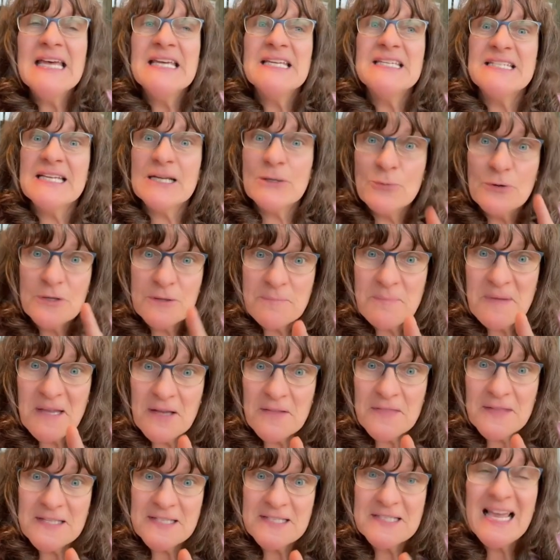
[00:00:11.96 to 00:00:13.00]
Stick with me
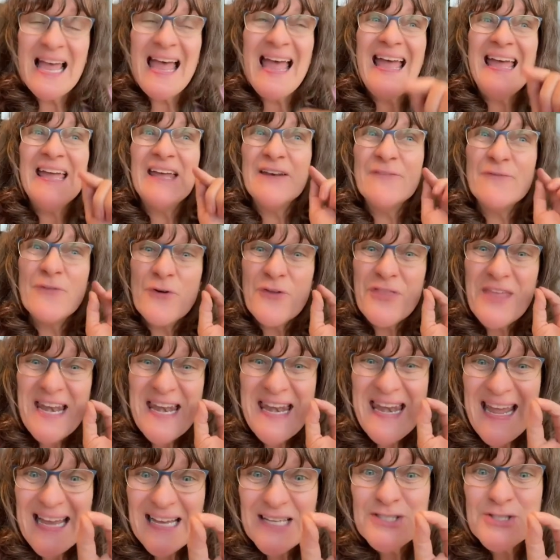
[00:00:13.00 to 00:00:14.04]
on this. For the
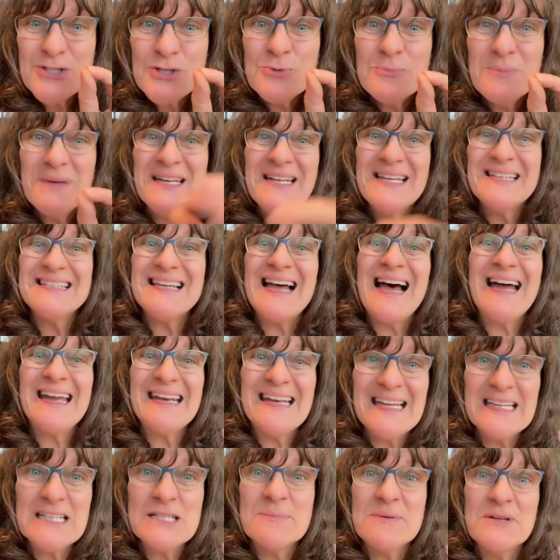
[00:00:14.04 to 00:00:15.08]
next 2 minutes,
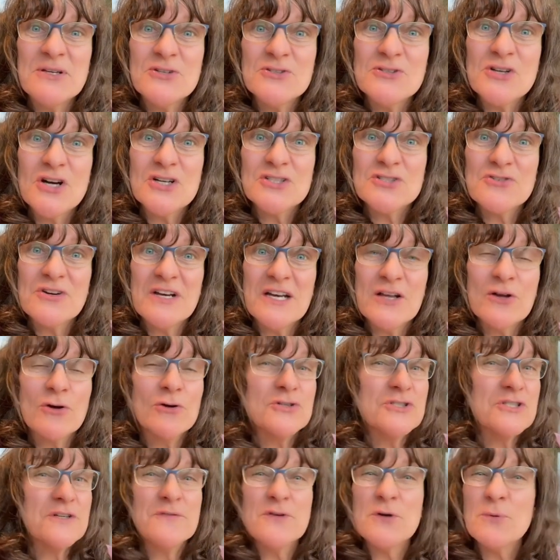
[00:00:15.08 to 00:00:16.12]
I'd like to be your dog training
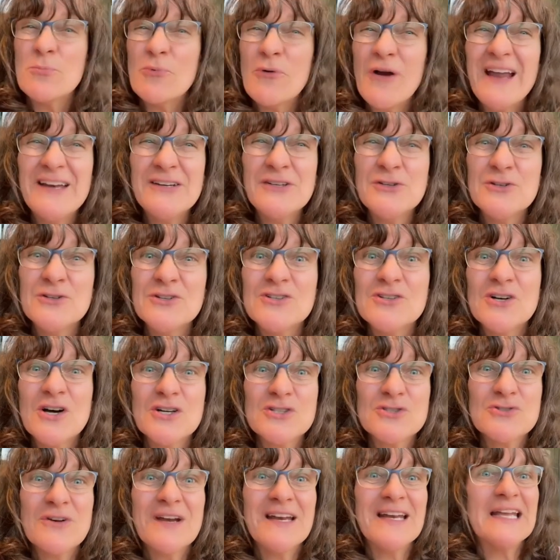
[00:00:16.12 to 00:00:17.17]
coach. If you're brand new to
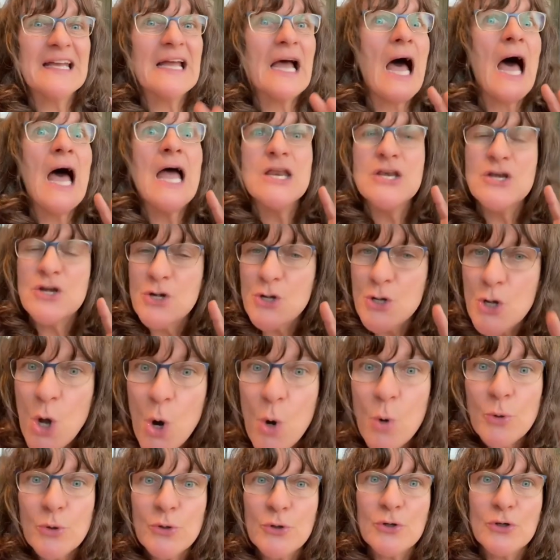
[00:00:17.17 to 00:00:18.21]
dog training, I
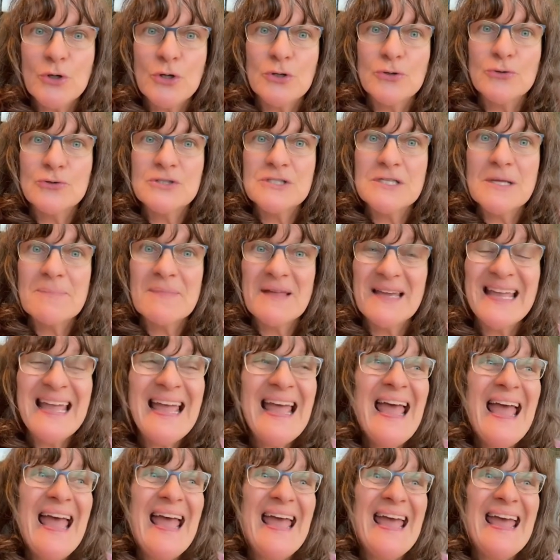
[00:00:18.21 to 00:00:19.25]
know you're going to learn something.
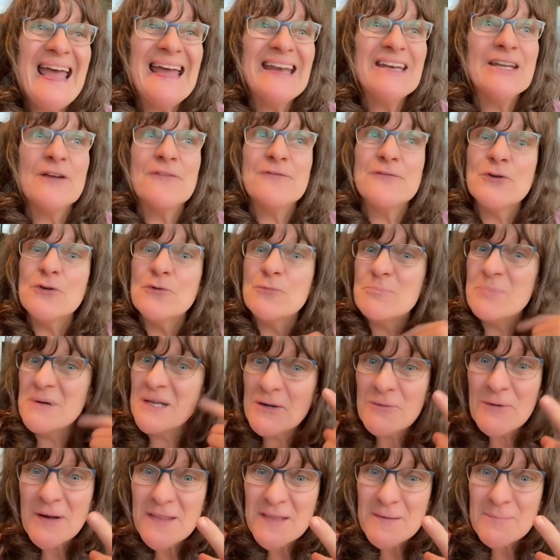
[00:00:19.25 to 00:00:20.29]
And if you've
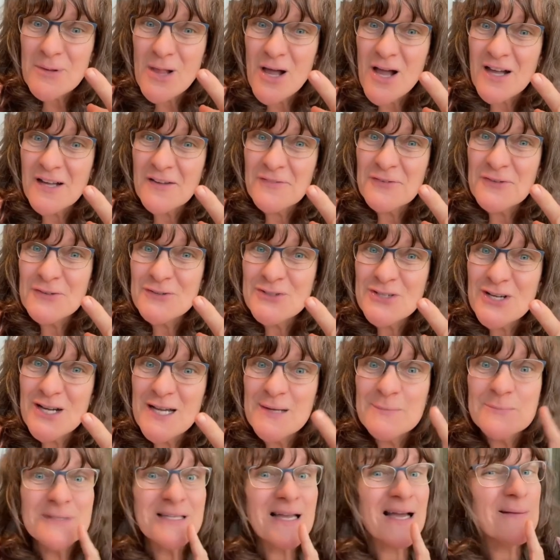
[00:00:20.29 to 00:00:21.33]
been around the block a few
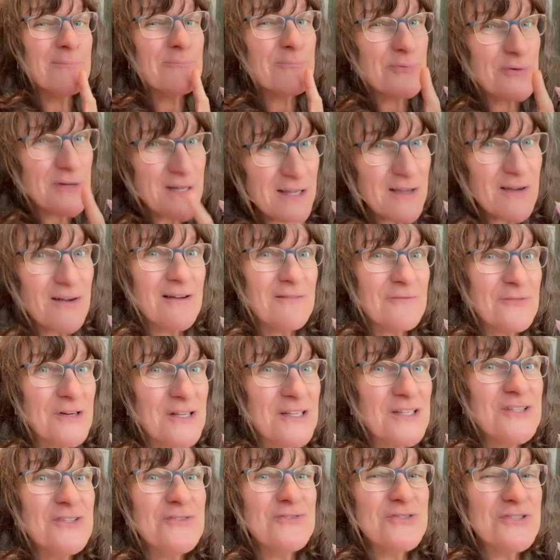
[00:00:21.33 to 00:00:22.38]
times, I'm pretty
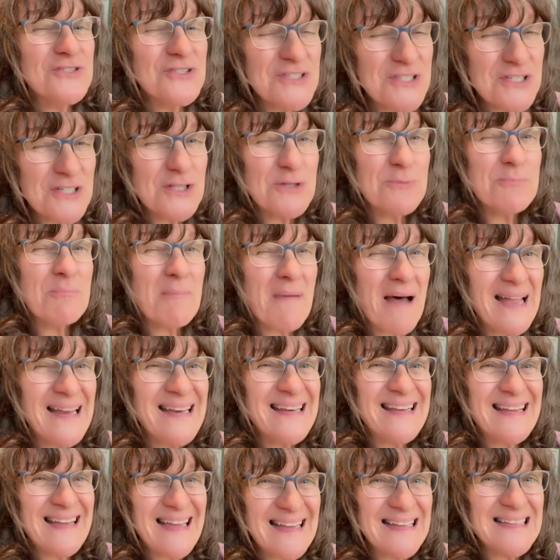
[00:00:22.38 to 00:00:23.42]
confident you still
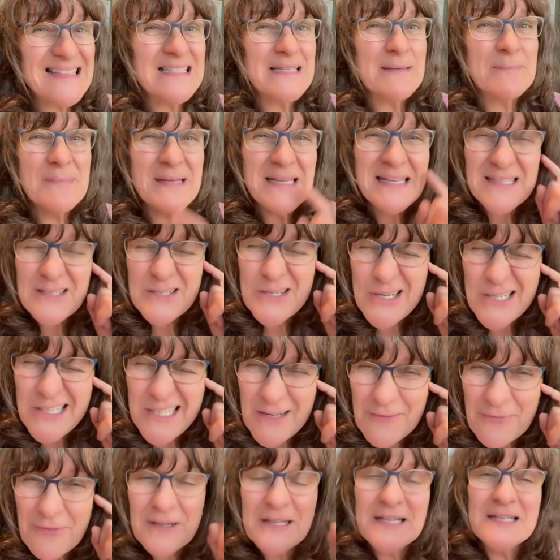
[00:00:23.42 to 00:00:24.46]
might get some
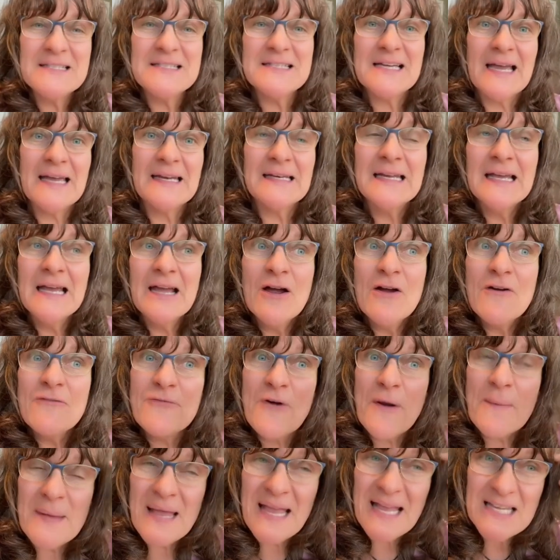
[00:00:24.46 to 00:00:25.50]
different insight
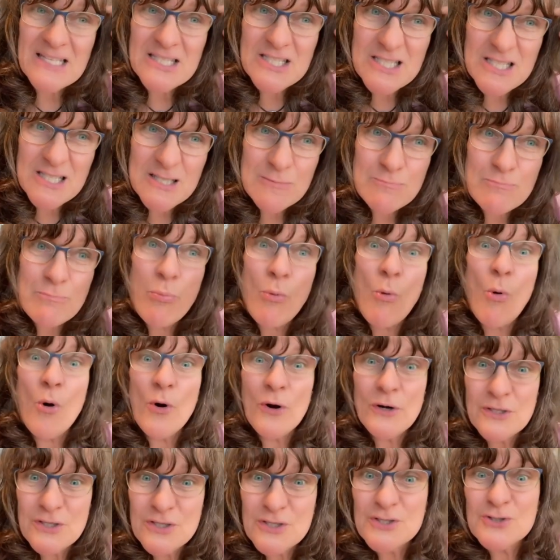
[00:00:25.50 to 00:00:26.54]
from a
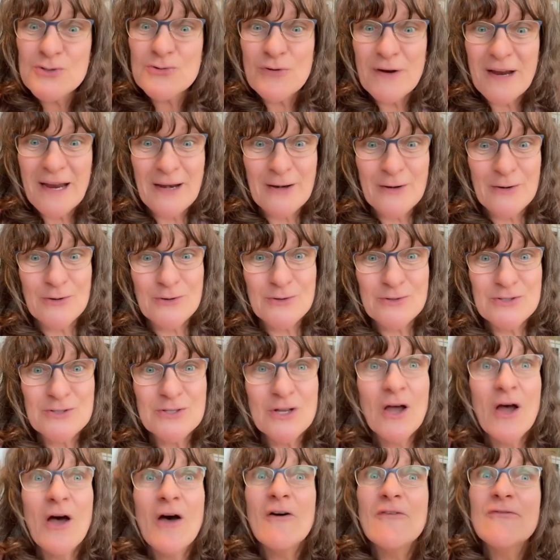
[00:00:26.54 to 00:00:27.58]
sports
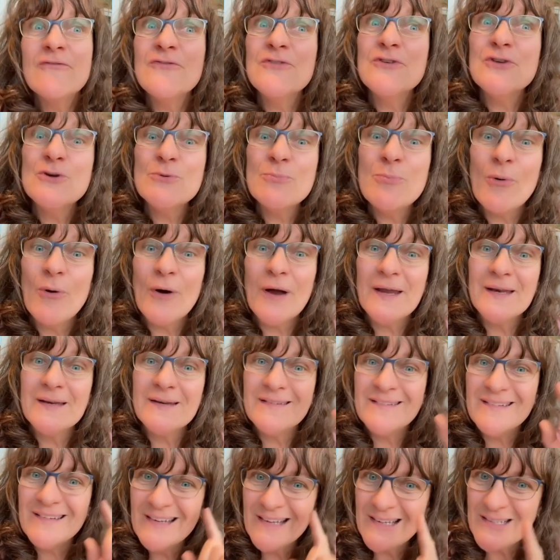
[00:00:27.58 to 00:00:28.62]
trainer's
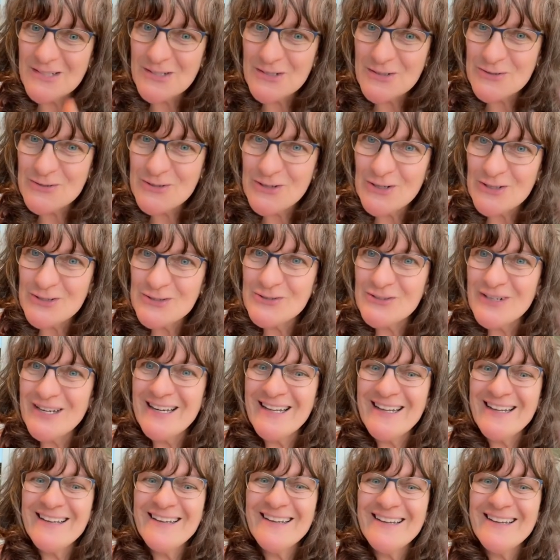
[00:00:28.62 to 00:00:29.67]
viewpoint into your dog training.